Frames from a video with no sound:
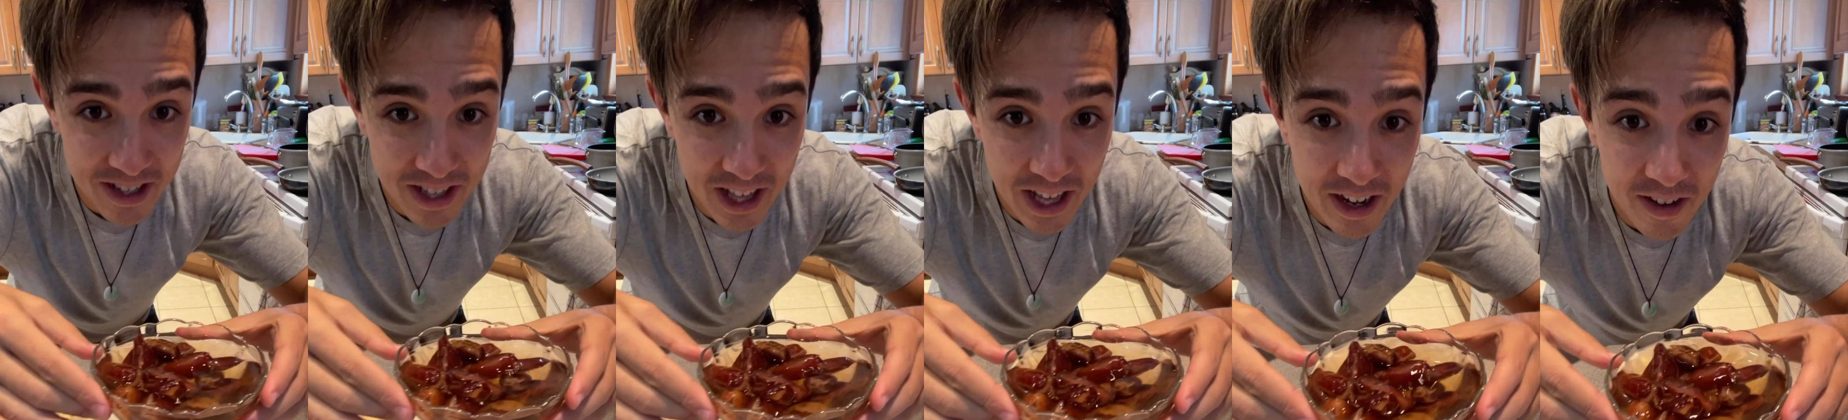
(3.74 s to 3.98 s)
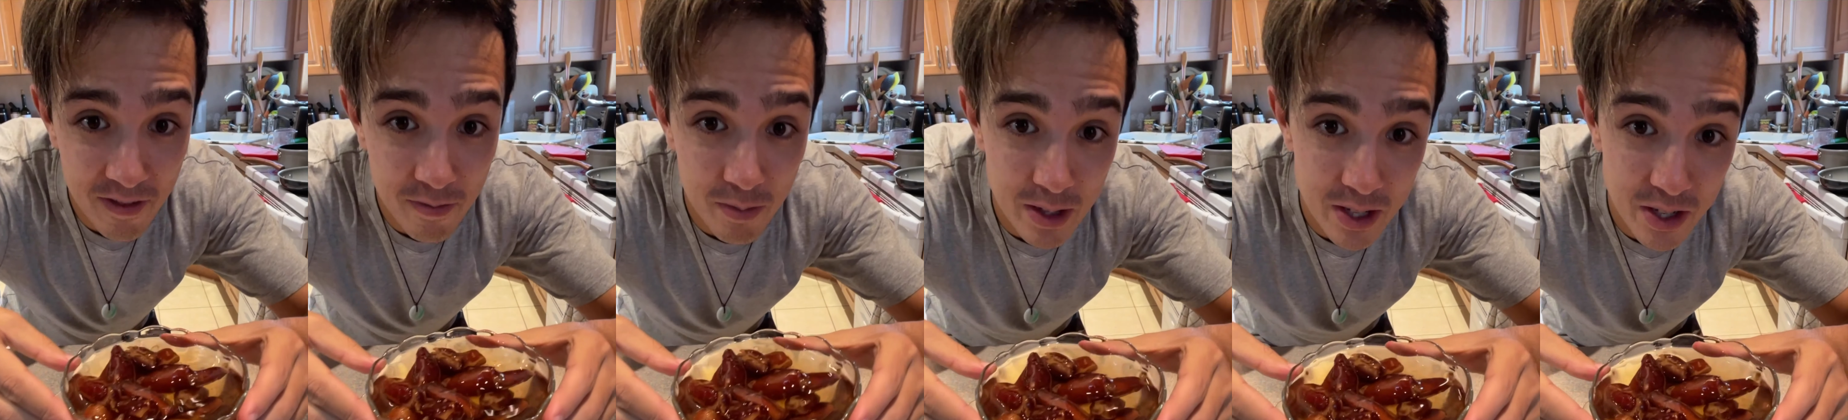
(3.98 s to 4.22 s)
that
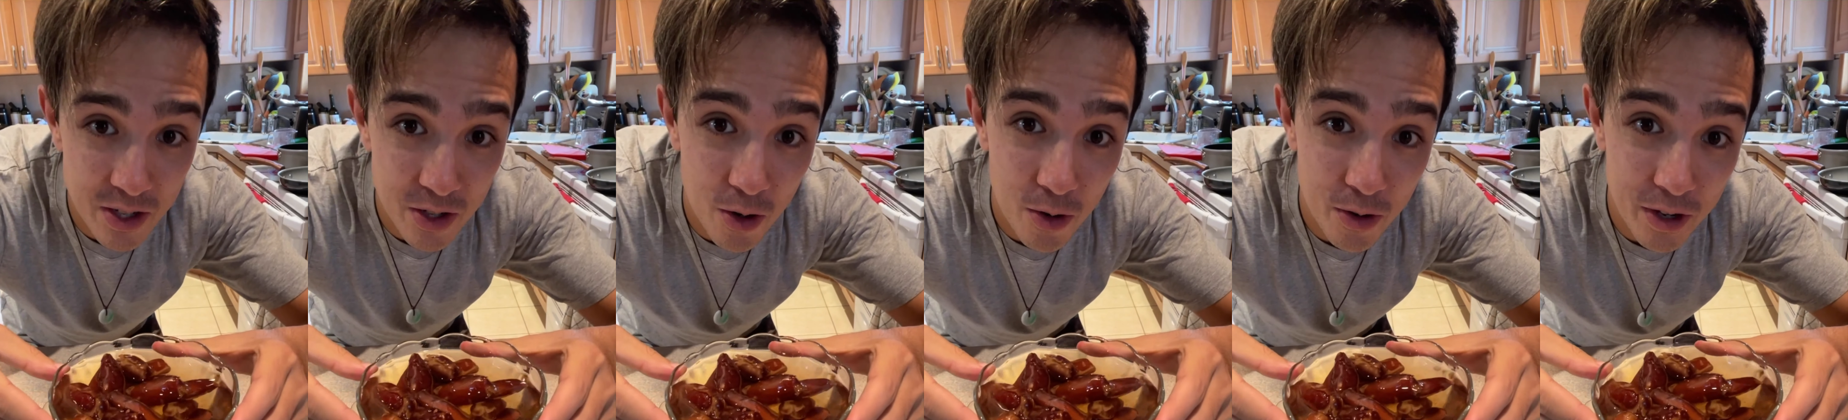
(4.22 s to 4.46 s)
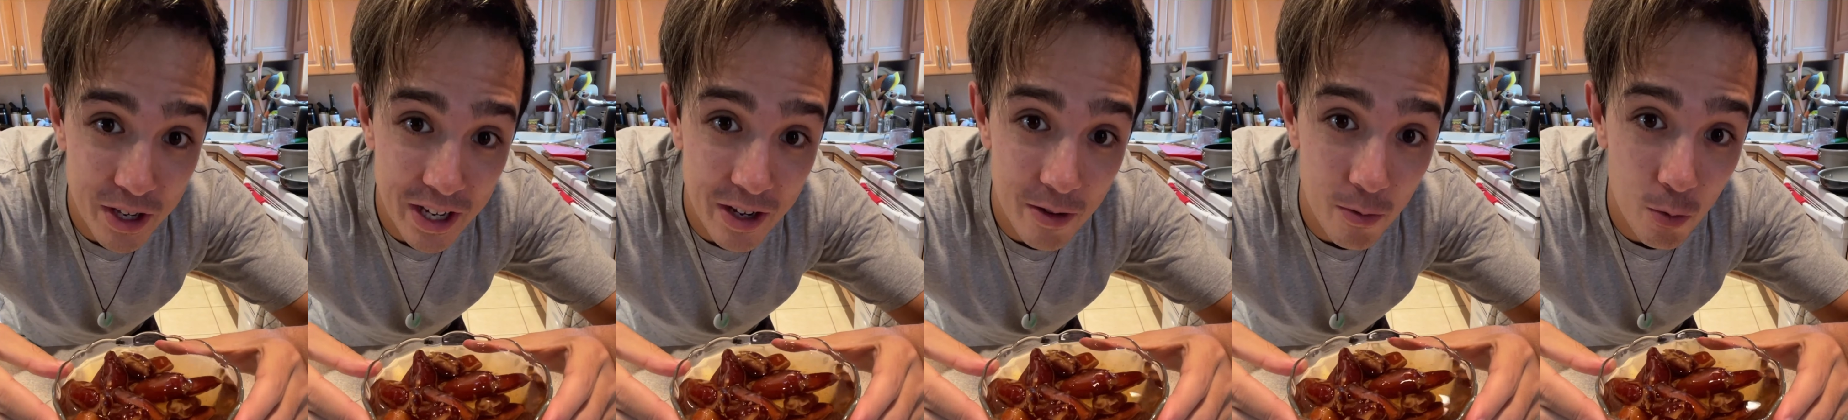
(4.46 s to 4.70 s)
have been
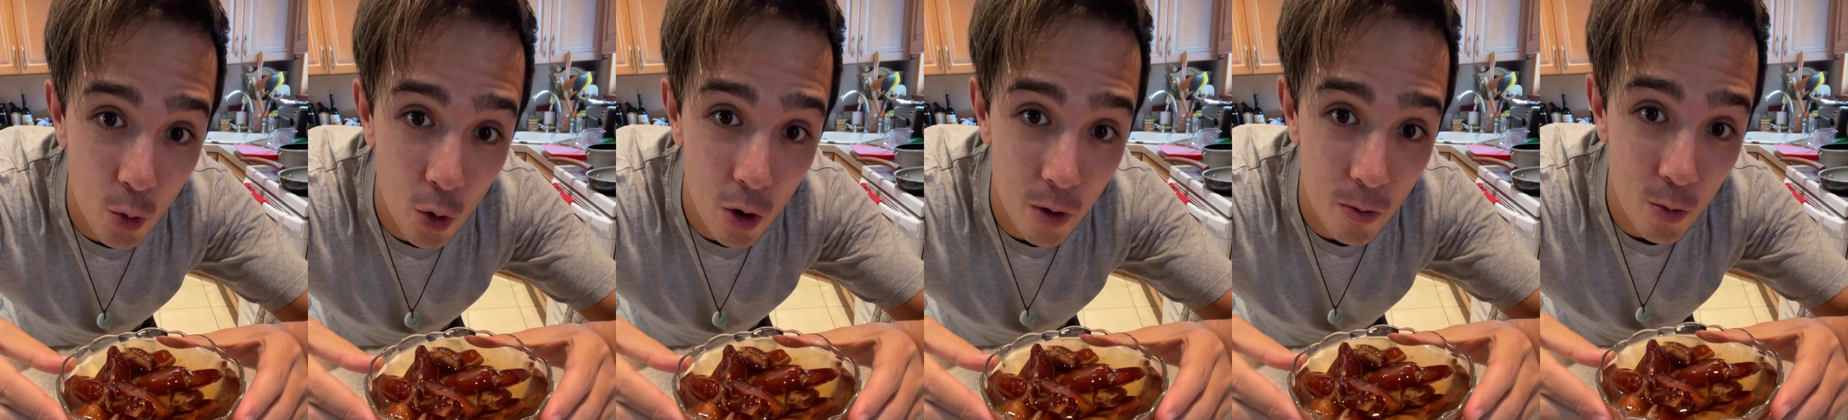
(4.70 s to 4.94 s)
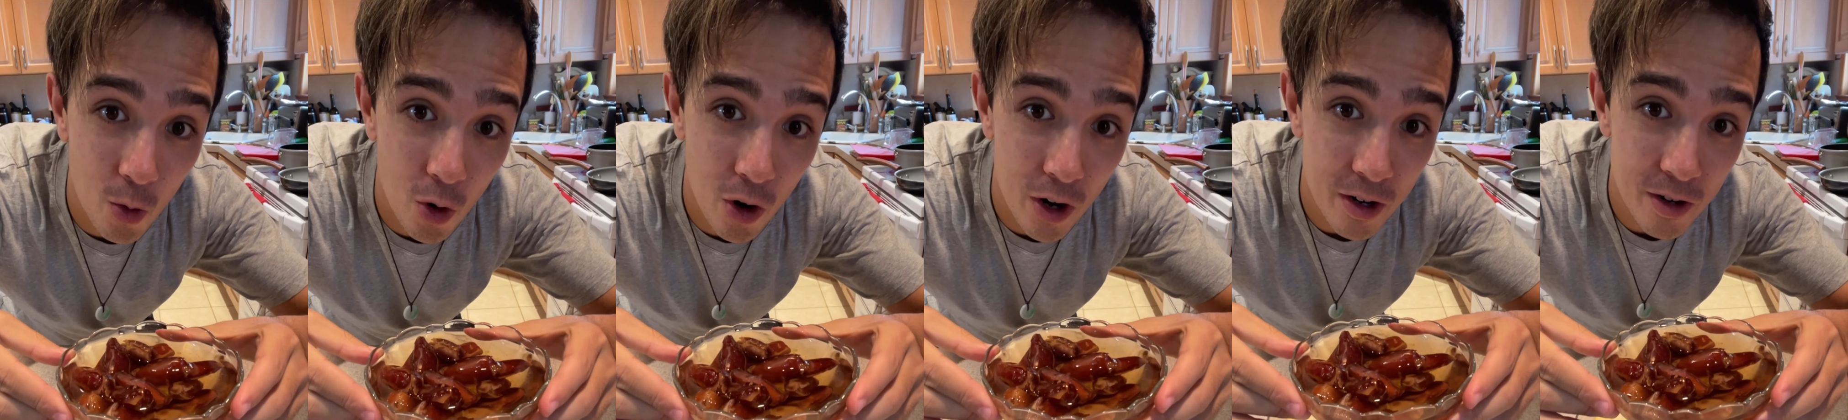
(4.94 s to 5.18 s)
soaking in
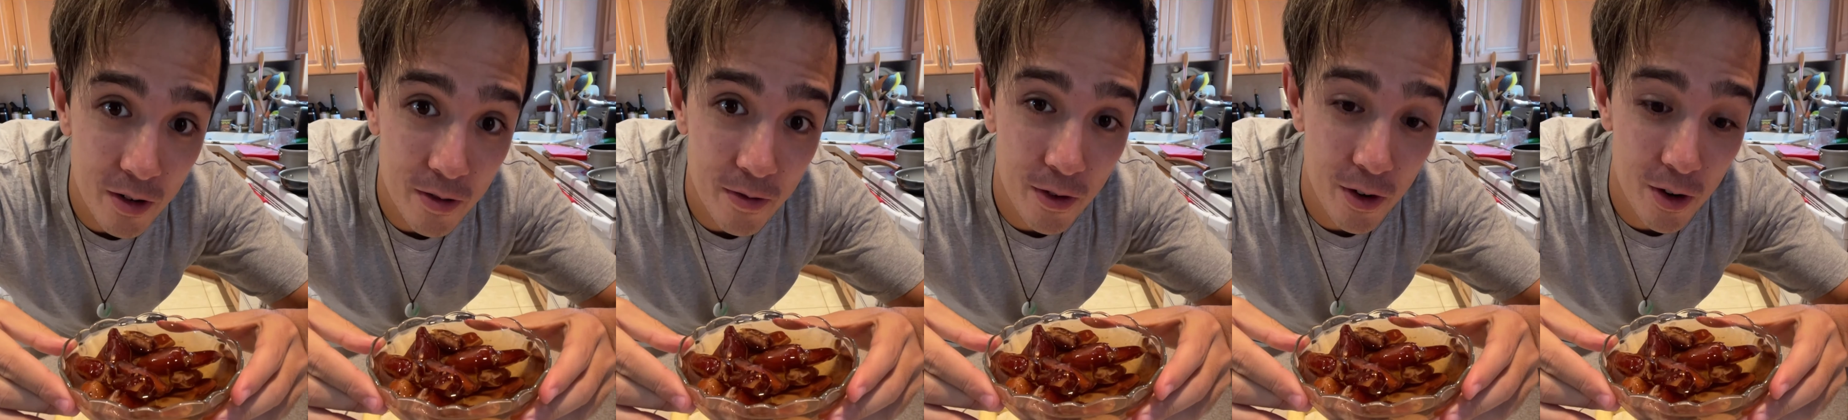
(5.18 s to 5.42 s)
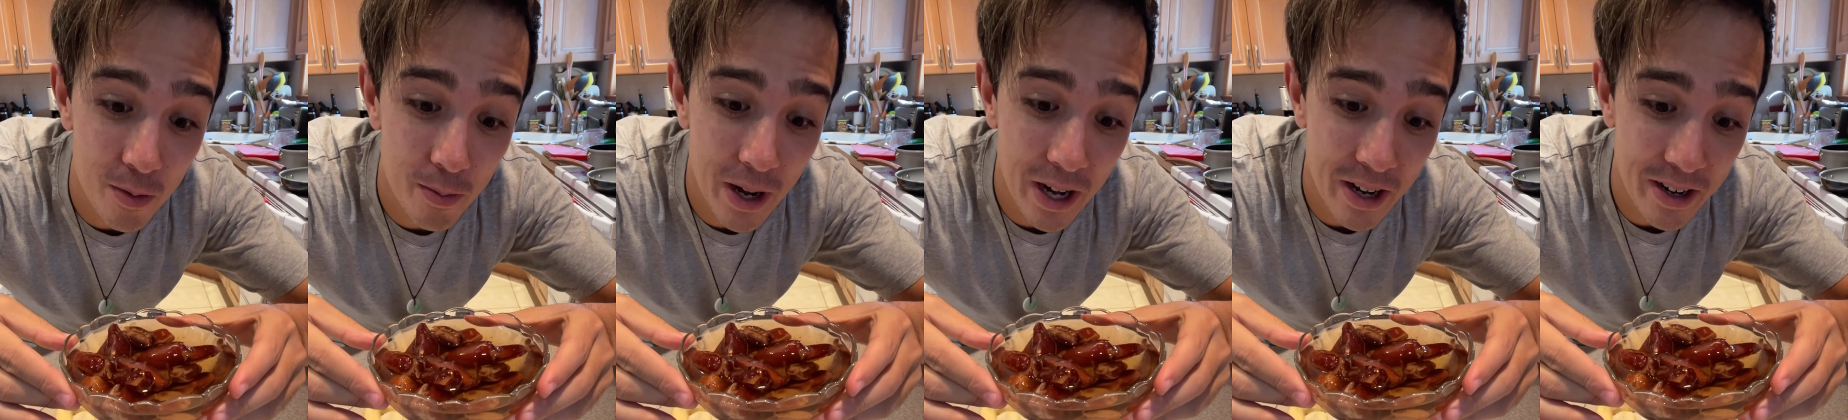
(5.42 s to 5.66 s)
warm water
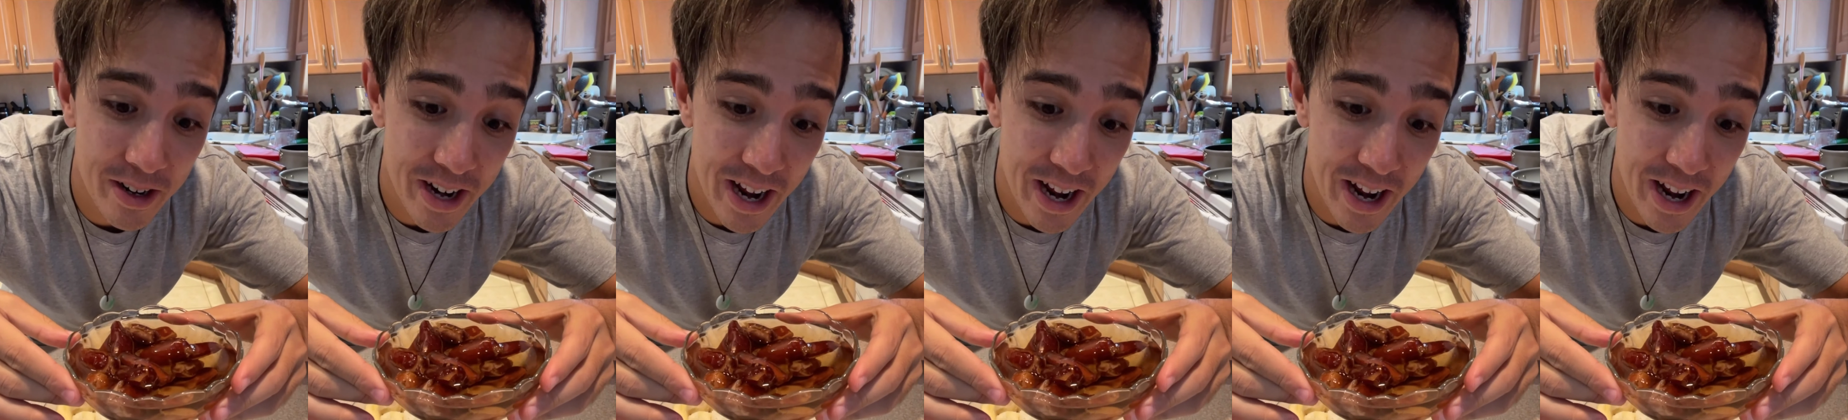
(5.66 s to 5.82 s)
for about an